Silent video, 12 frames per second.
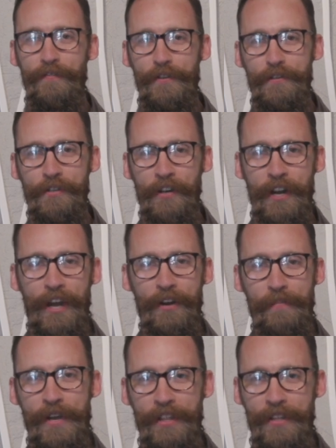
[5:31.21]
in the future and
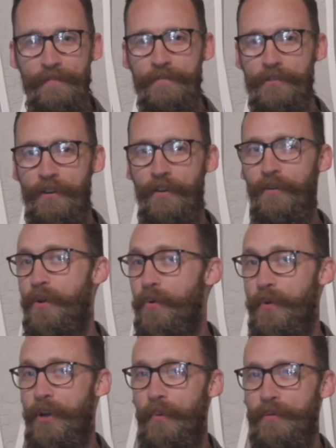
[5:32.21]
how to make them.
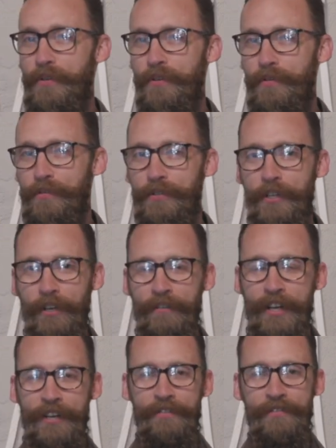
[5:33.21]
So we hope you stick
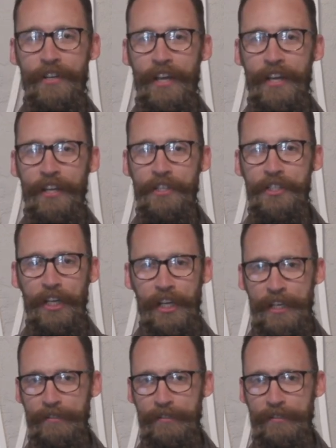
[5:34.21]
around and check it